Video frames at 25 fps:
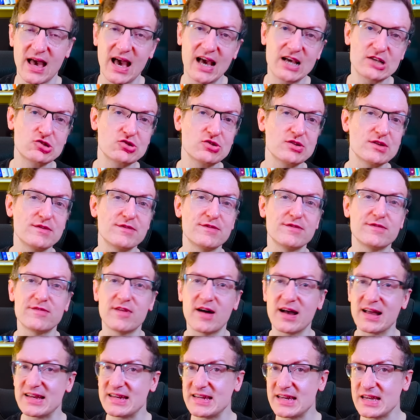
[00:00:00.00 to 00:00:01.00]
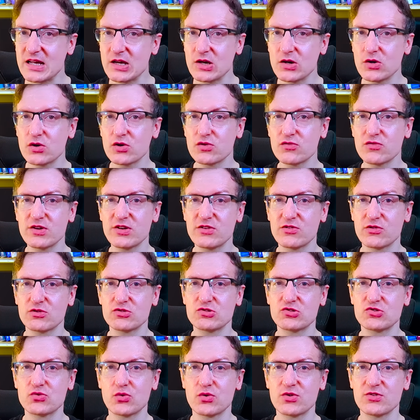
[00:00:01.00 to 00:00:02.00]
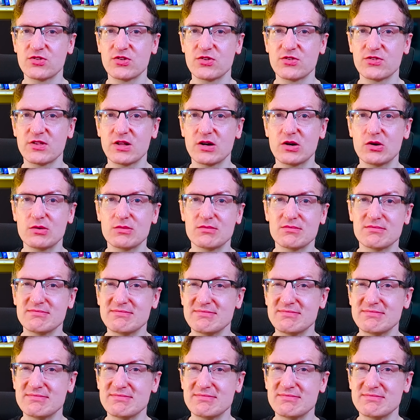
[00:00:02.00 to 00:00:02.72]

Actually finding good research sources, though,